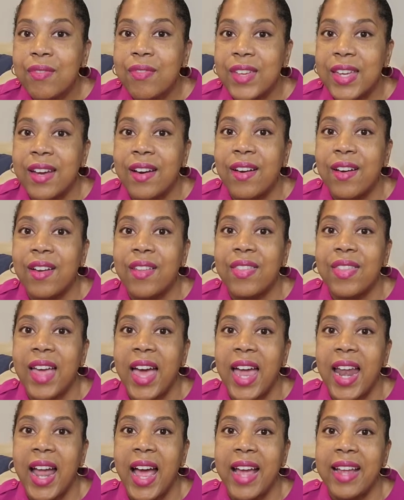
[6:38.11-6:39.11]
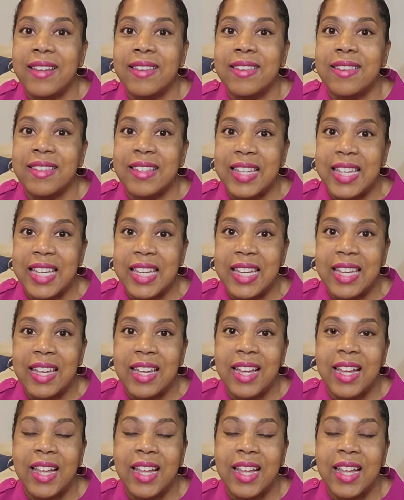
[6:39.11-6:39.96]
fear that I see